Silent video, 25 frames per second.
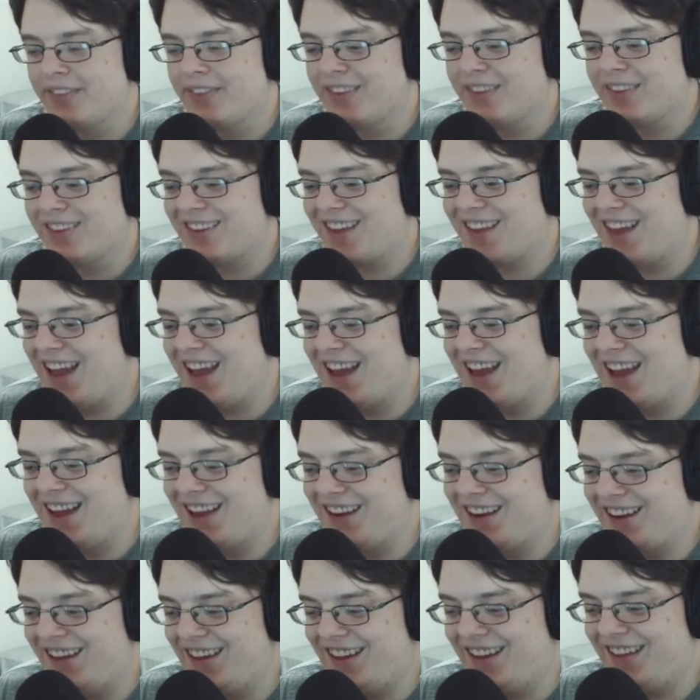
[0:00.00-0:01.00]
And
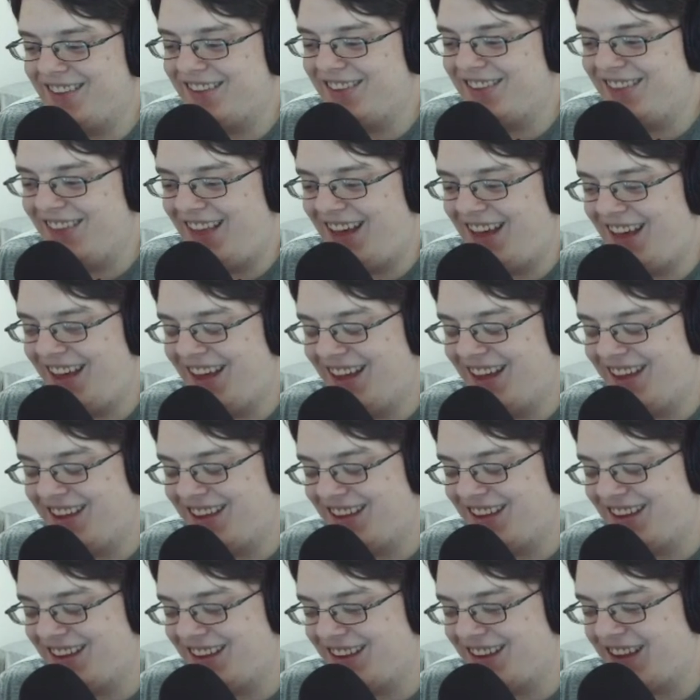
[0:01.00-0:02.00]
it's like,
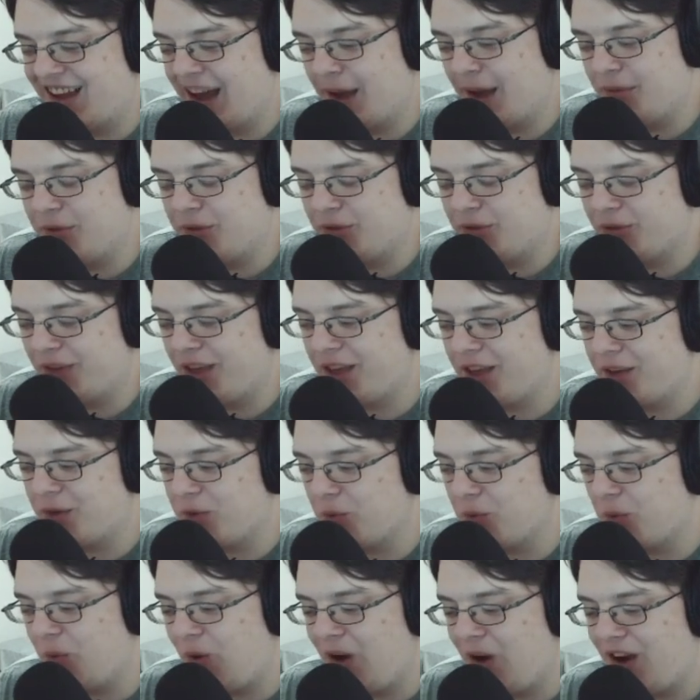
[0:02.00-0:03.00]
I'm just like
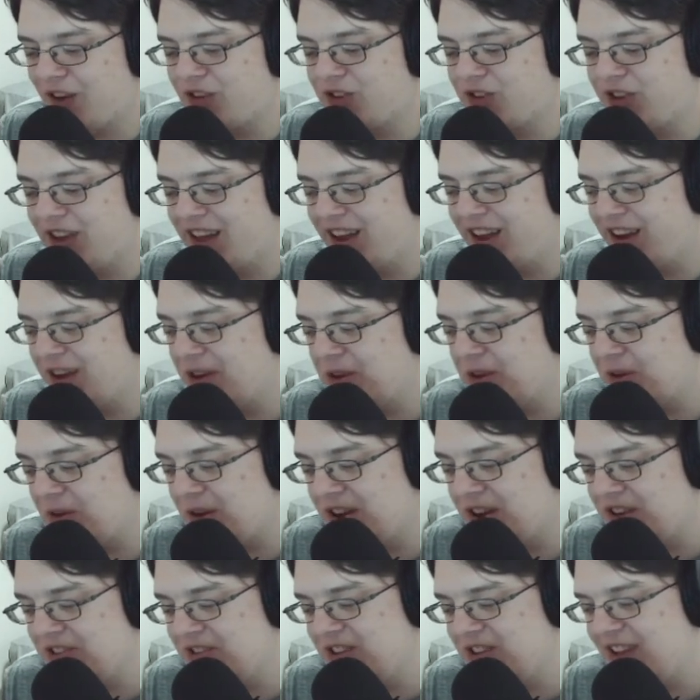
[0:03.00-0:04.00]
watching it and
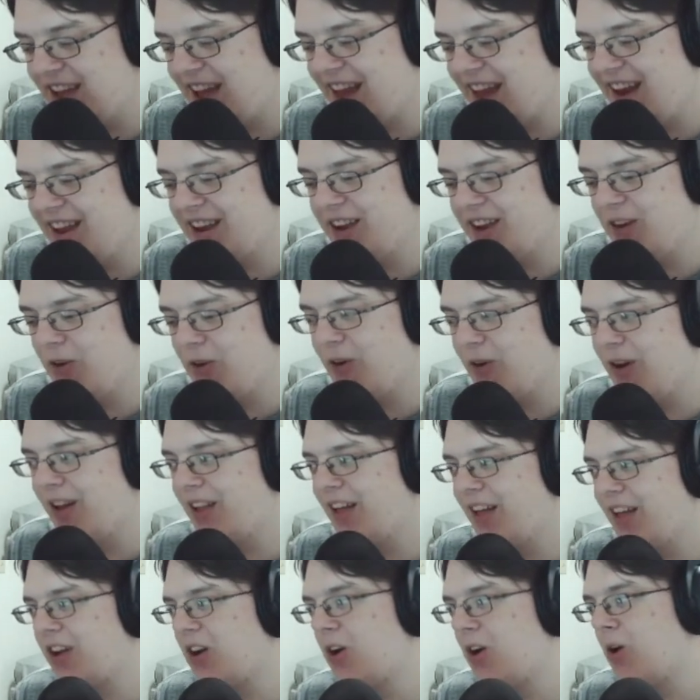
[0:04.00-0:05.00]
cringing at it, going
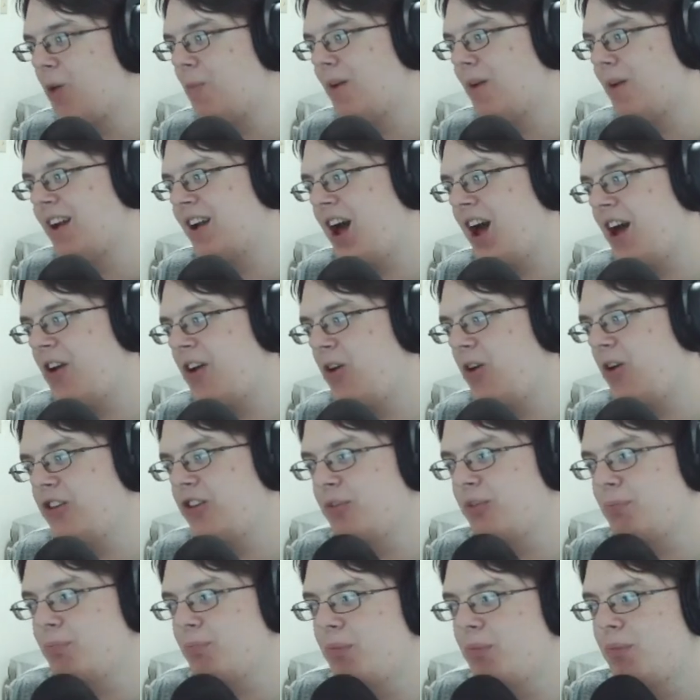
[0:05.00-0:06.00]
like, oh my god, all these
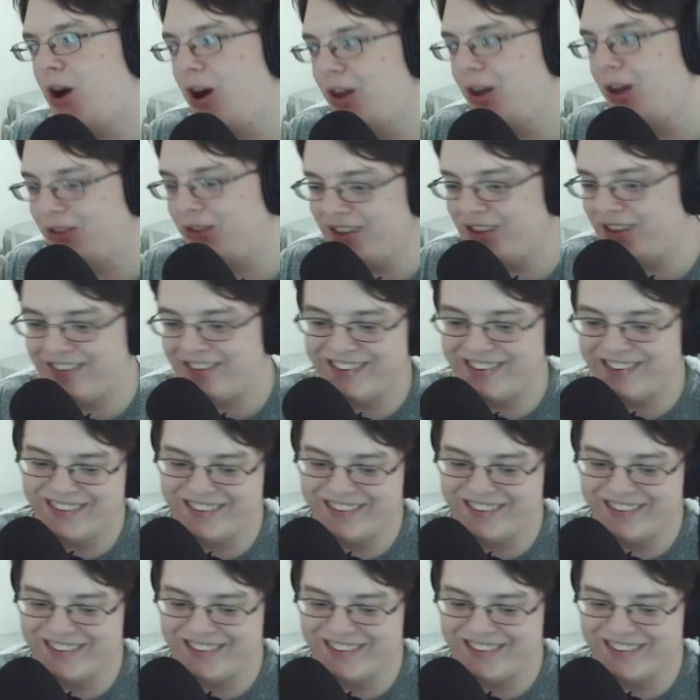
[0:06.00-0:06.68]
pauses.